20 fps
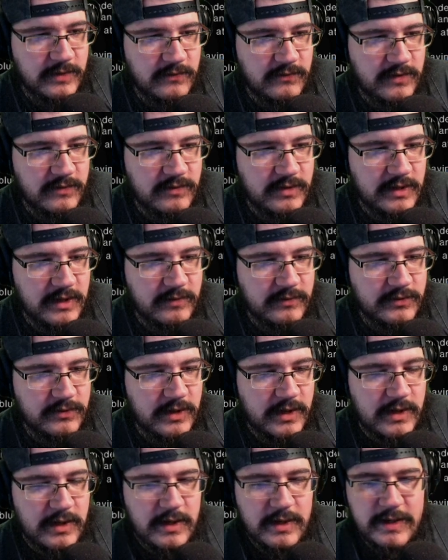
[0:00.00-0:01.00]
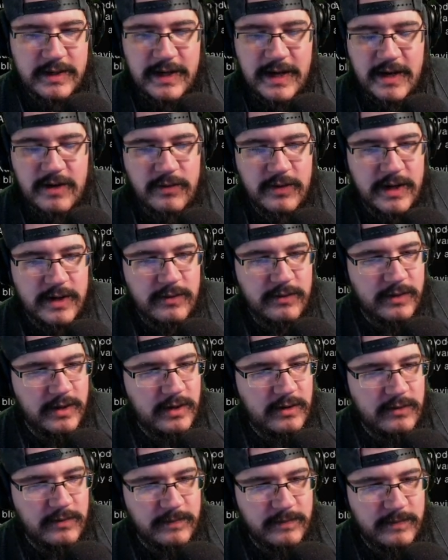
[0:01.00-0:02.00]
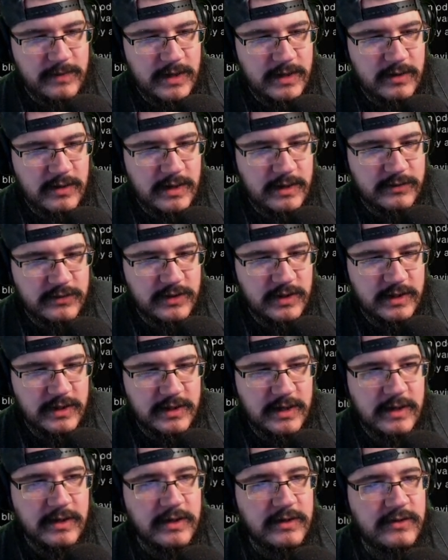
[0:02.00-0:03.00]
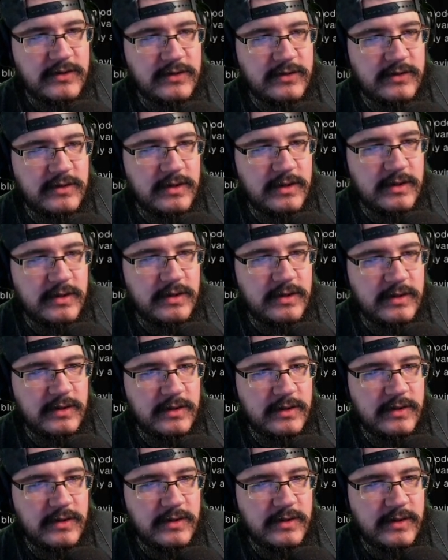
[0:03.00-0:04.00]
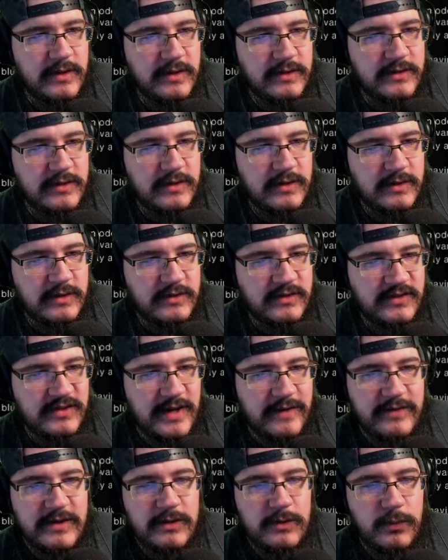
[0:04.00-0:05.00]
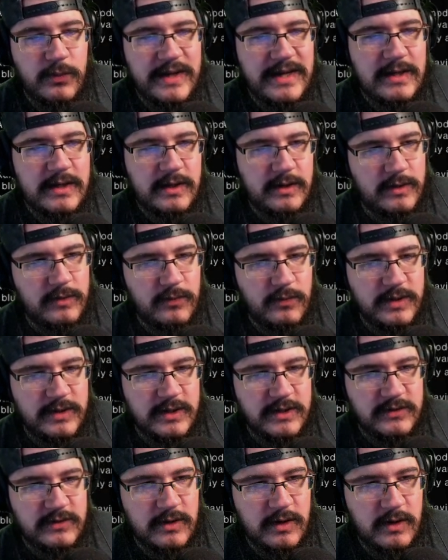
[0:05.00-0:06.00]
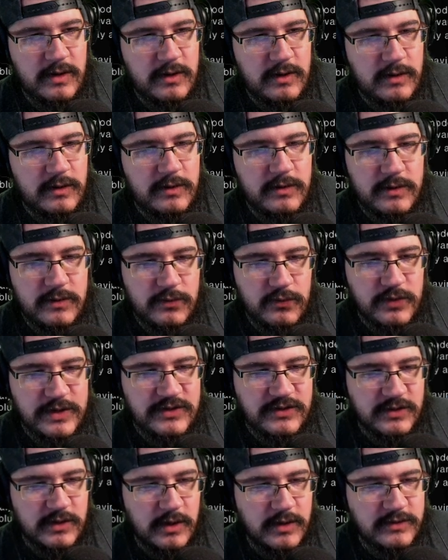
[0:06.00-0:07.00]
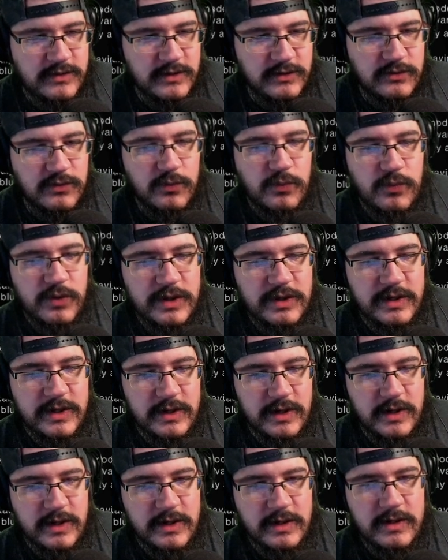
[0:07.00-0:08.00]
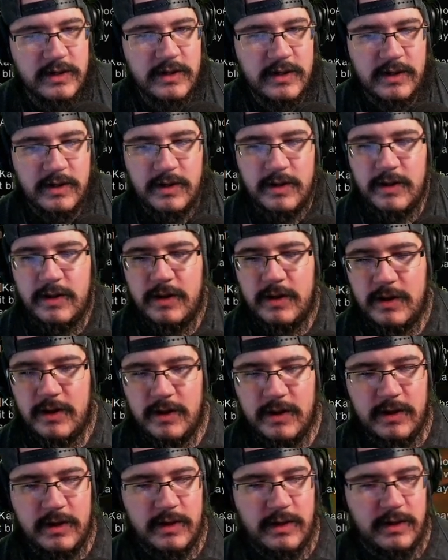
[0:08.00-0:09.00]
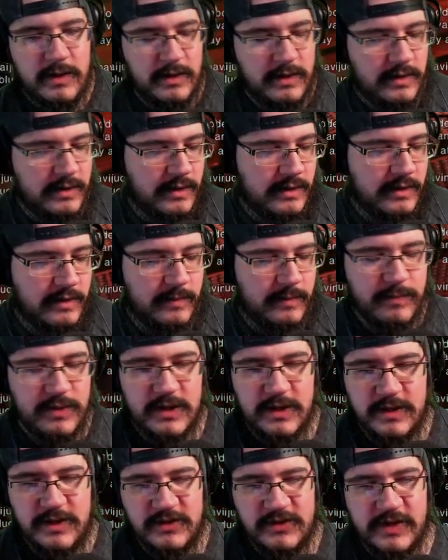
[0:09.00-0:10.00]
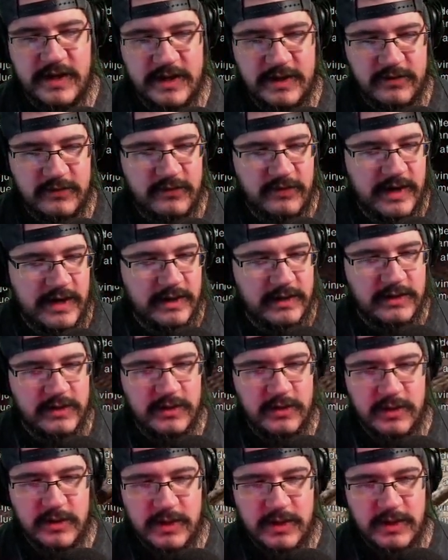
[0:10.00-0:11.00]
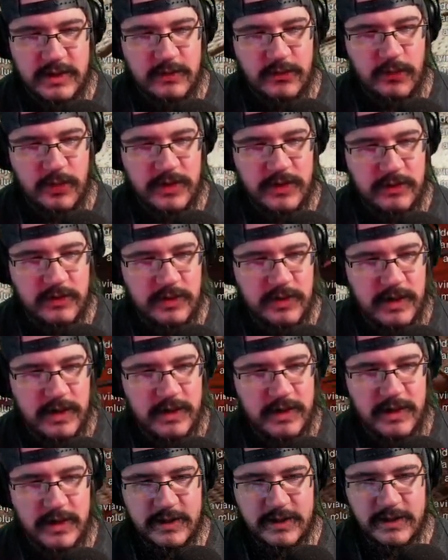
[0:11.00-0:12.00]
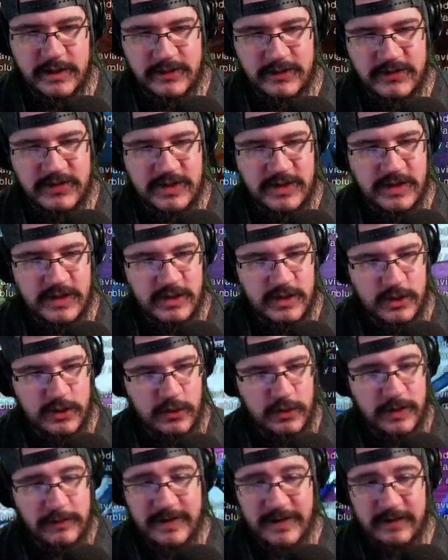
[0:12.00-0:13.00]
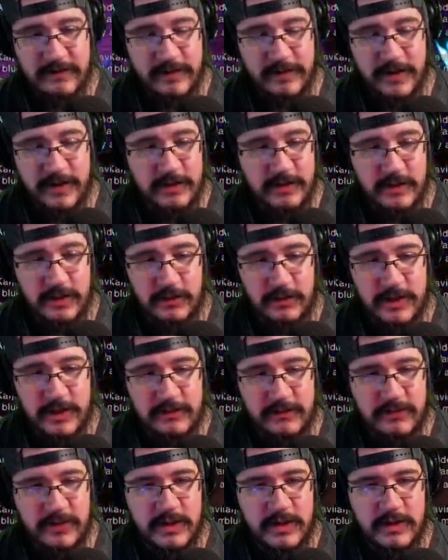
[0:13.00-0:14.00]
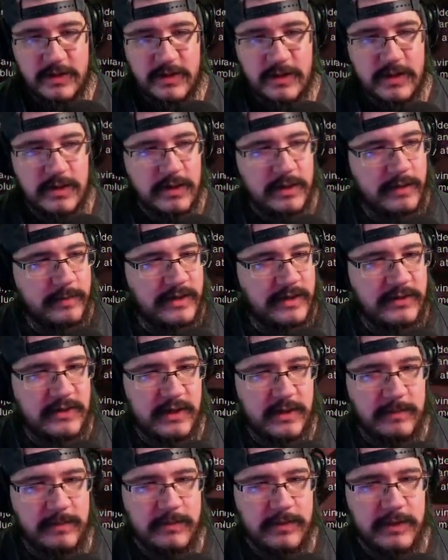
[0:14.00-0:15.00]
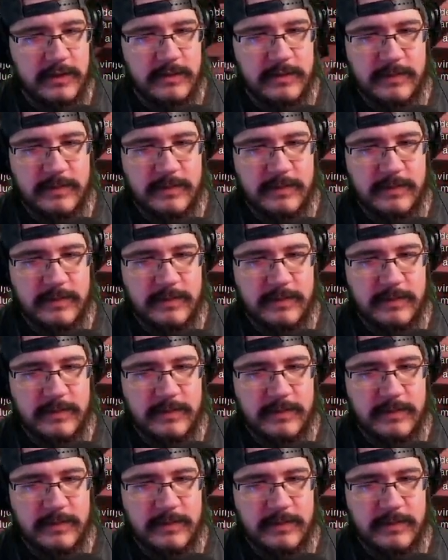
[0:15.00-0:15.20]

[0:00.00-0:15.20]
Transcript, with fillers: 50 levels. Yeah, I don't, I don't know. I don't know how it's gonna. Again, this is the this seventh week when this all restarts, it's really going to be a deciding factor in whether or not I continue. I've been having my, you know a lot of fun in the meantime, but